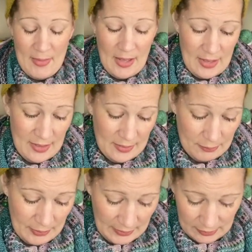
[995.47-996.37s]
Um,
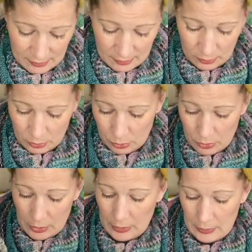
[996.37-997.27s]
and that's not good.
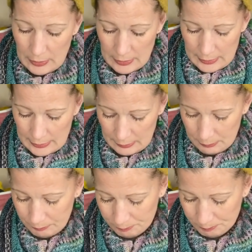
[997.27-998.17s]
Um,